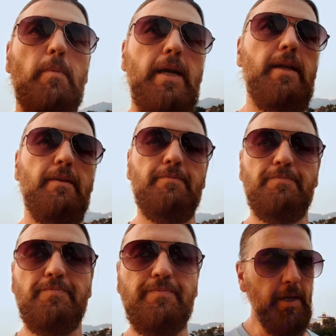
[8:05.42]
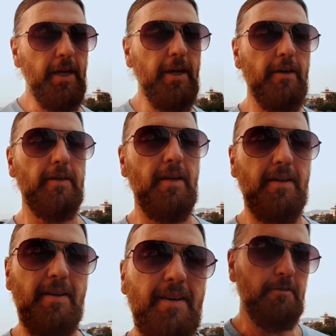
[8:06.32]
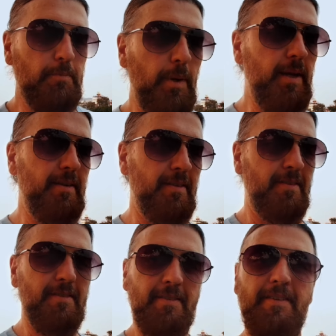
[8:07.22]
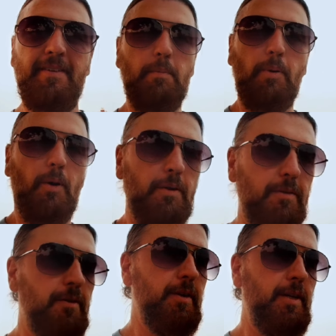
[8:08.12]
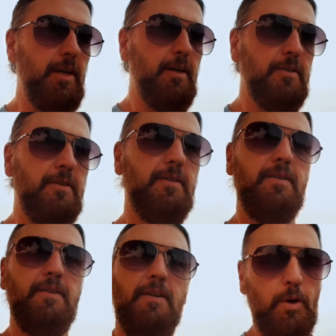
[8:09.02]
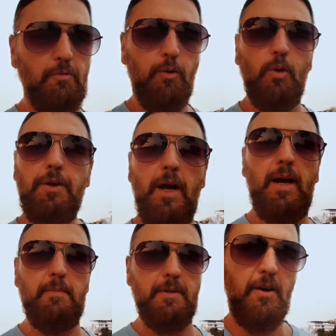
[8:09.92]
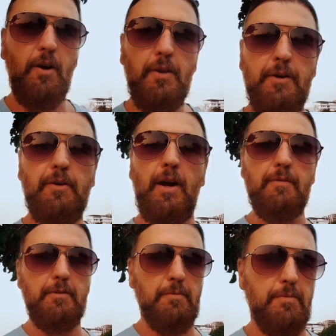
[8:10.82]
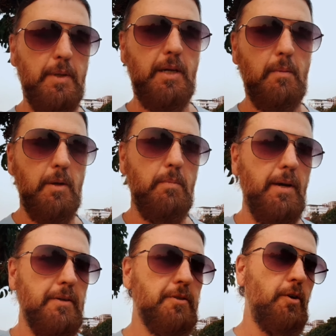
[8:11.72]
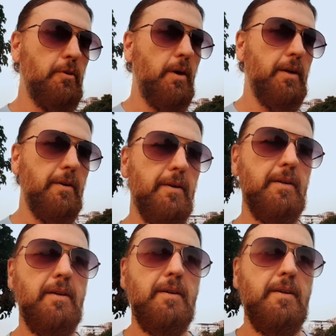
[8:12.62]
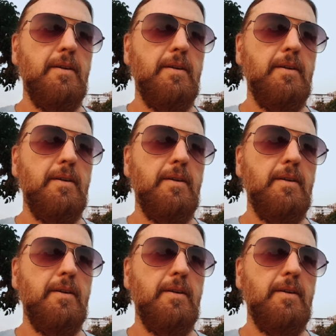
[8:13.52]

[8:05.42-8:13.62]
So for me, to be here and have spent better part of 30 years working full time on the craft of becoming a better songwriter and